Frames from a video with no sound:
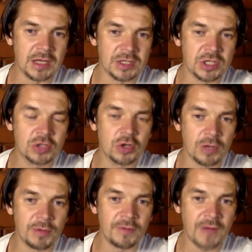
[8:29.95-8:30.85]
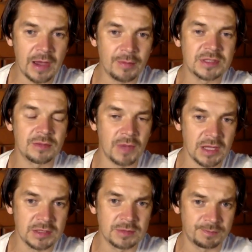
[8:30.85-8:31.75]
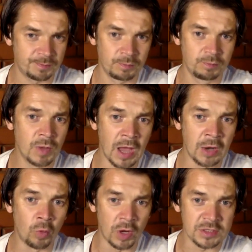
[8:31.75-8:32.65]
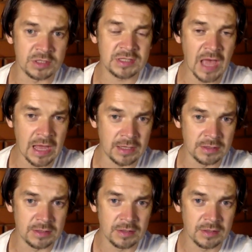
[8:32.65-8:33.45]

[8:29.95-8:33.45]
It's just going to be fiber cement and what sand.